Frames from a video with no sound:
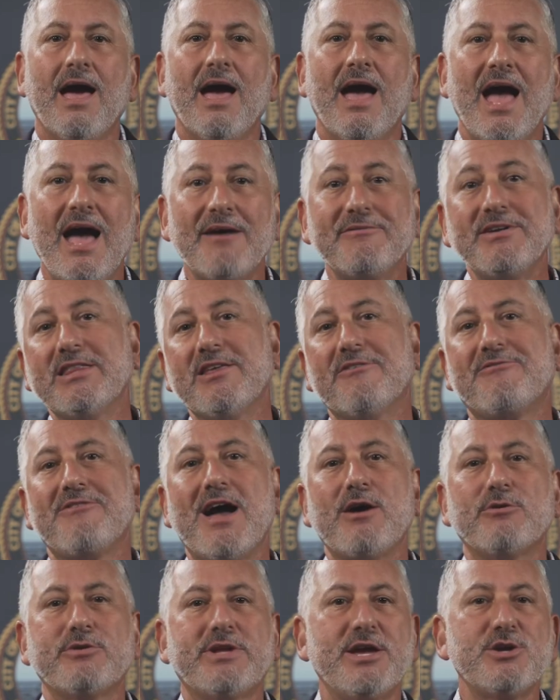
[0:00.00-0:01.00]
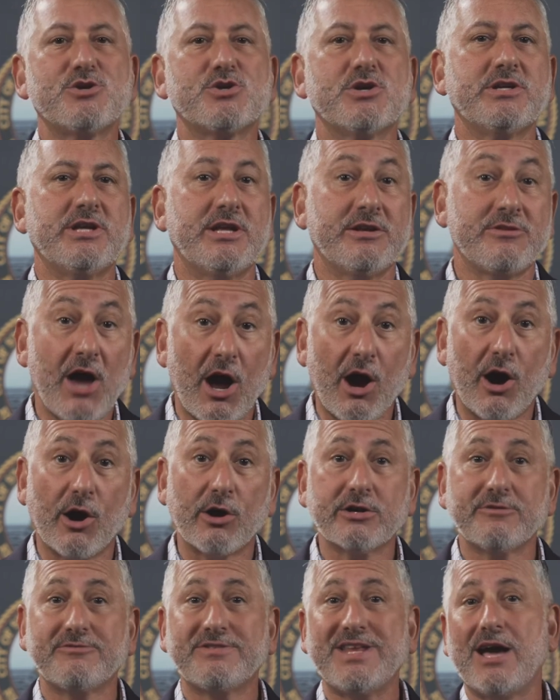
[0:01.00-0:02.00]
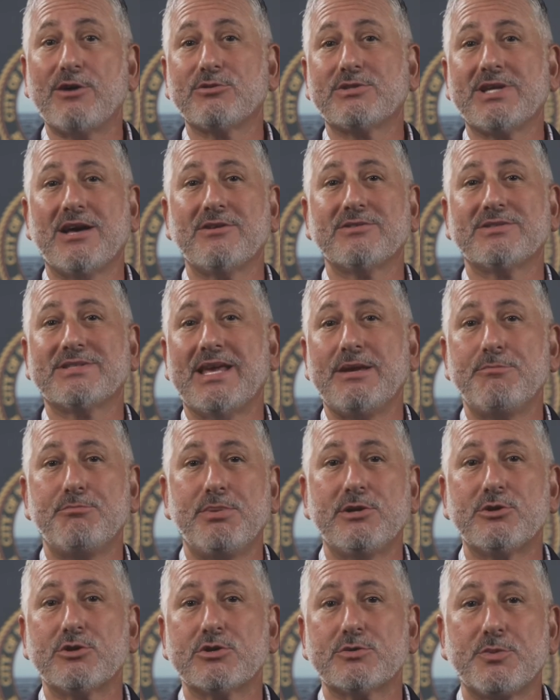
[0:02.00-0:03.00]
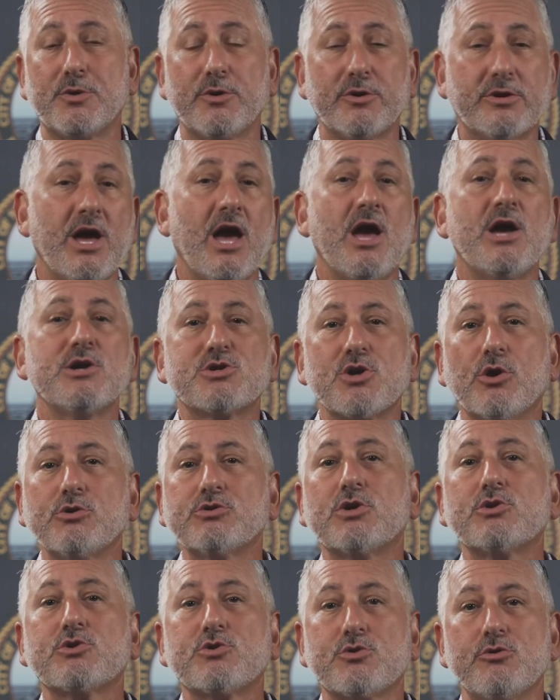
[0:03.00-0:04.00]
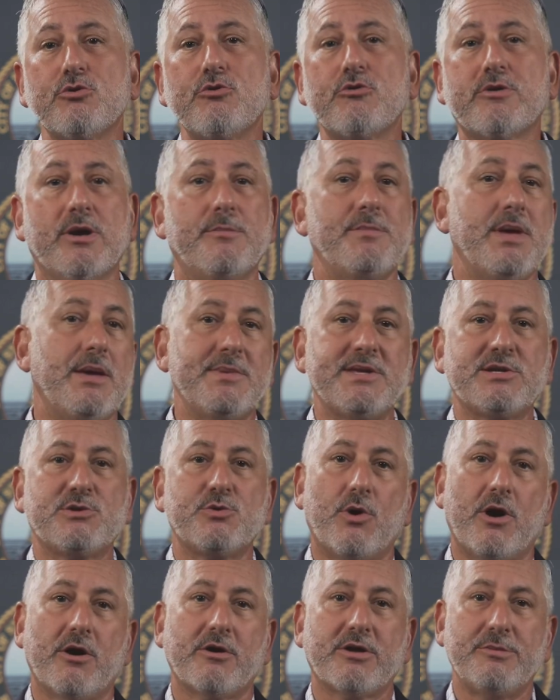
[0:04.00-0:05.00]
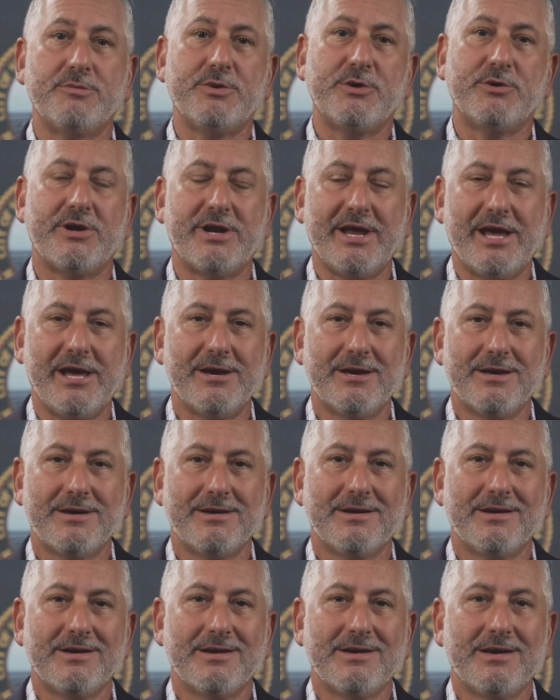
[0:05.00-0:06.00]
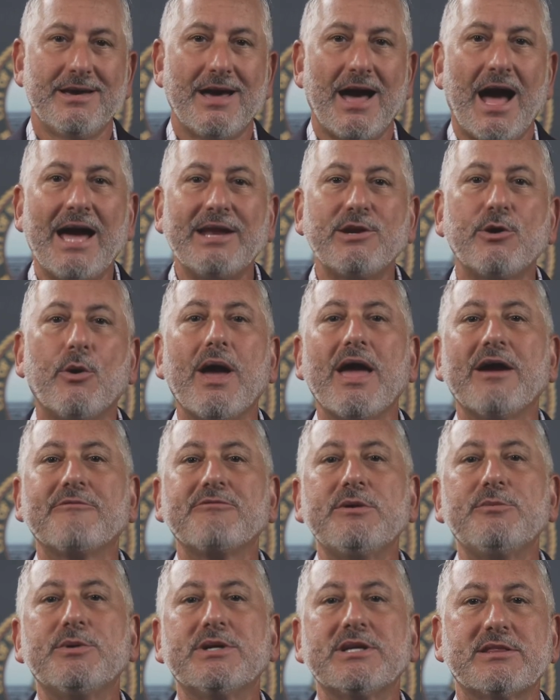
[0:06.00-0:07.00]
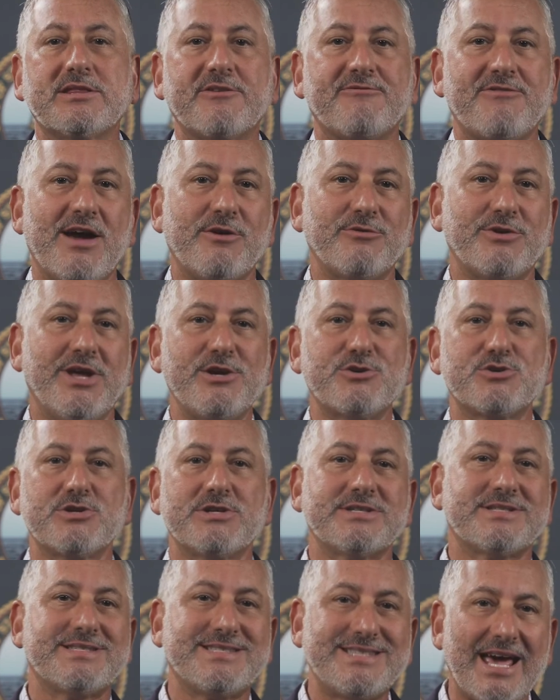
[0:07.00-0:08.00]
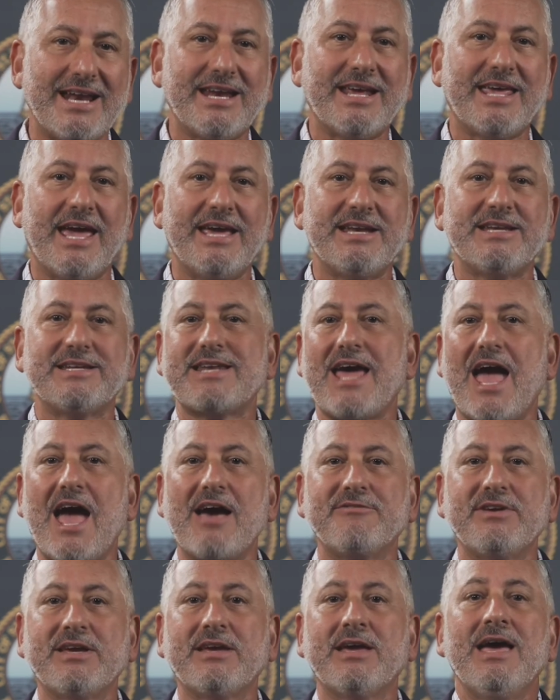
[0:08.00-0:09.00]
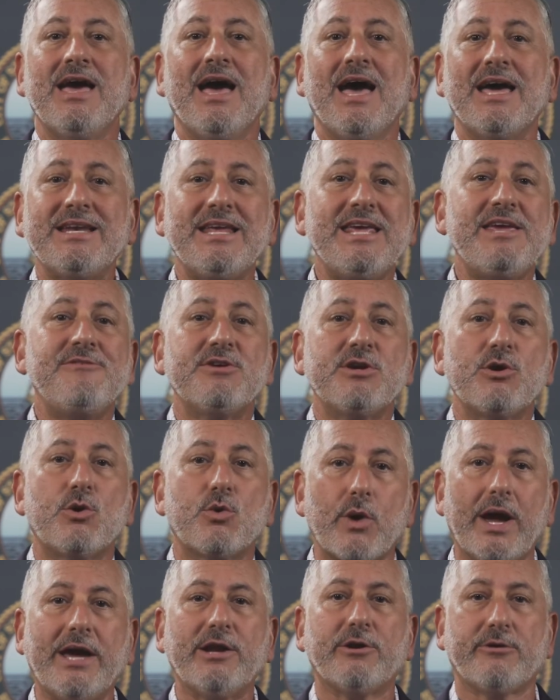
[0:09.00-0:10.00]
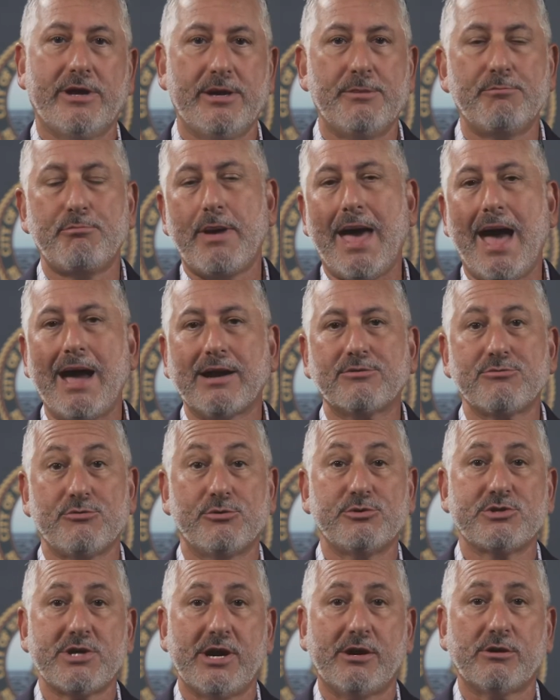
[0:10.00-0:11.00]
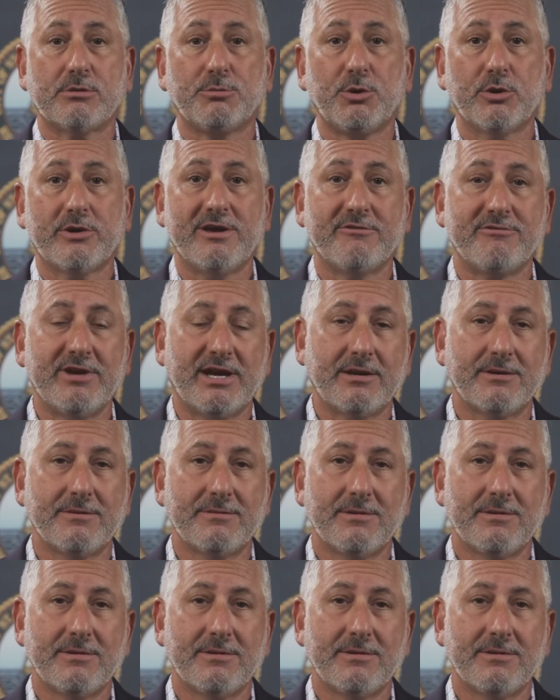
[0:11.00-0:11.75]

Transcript: Having the foundation in the heart of downtown St. Petersburg shows a true commitment to our community. I know everyone at the foundation is dedicated to having an even greater impact through charitable giving.